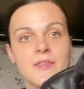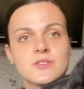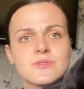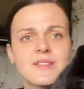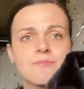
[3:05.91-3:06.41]
This
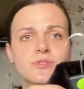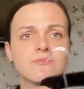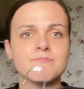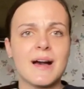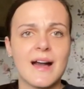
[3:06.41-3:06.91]
was an
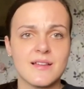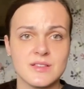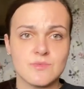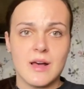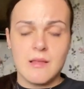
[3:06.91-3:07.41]
absolute bargain
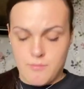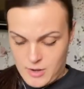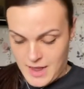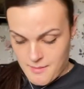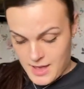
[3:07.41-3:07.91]
as well in
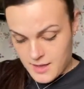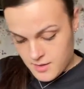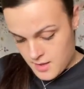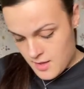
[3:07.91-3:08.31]
Primark.